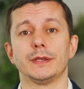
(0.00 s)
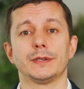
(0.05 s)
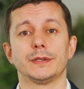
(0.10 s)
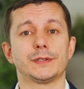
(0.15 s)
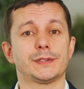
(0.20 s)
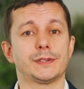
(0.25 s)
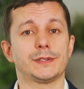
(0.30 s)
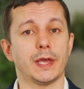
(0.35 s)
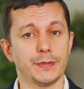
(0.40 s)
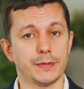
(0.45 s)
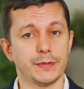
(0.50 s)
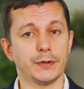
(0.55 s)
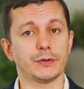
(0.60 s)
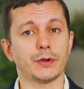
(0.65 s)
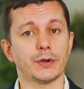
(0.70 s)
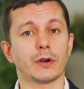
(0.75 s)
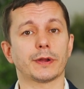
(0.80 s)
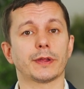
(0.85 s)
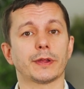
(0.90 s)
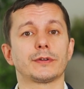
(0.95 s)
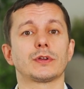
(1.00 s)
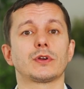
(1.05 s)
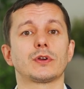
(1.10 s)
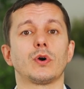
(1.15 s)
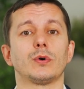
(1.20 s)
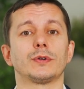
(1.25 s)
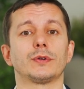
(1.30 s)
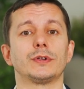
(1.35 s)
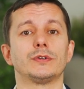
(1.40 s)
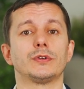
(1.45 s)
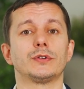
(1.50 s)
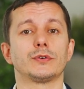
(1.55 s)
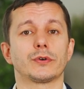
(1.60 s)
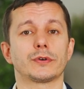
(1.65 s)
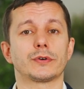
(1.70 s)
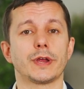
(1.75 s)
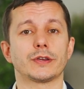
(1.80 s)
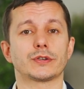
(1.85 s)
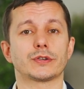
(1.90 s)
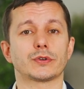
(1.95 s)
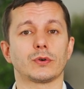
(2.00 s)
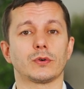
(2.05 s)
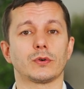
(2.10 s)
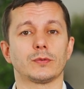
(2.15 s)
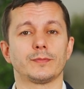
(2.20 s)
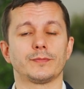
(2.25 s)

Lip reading: set the target according to your ratio.